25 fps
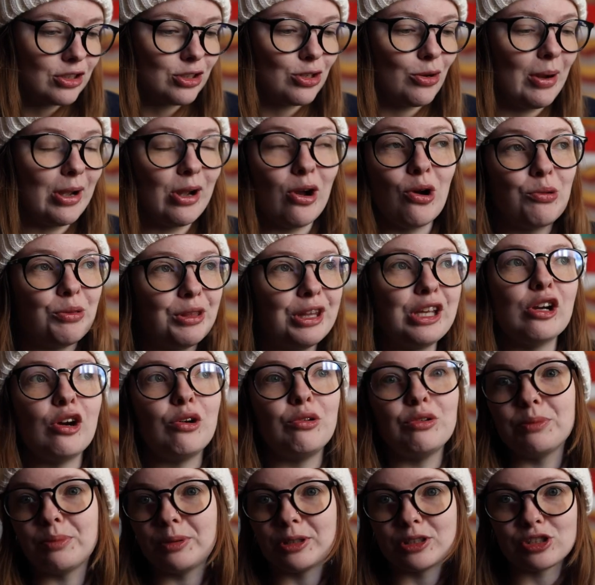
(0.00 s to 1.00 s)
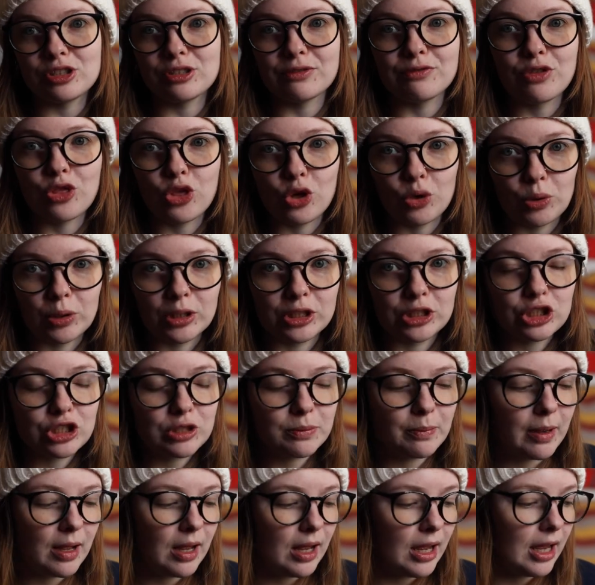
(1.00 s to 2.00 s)
So I only own Prince of
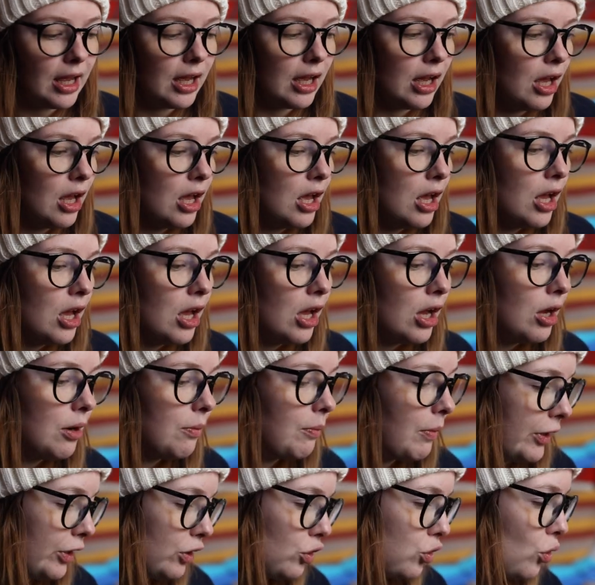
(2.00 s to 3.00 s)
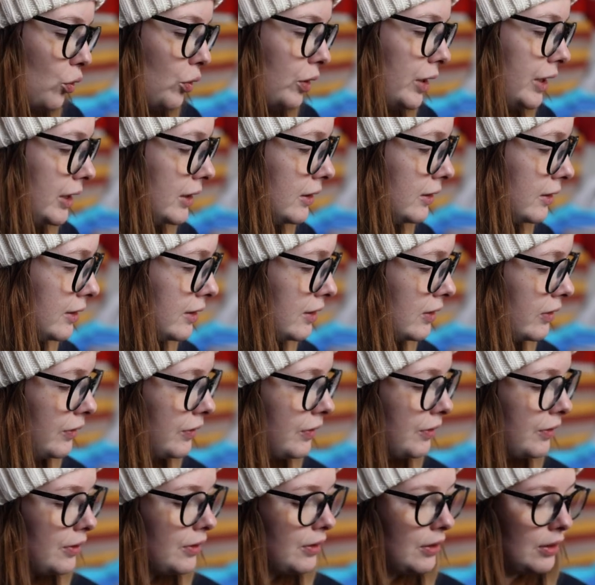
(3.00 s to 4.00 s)
Thorns by Mark Lawrence.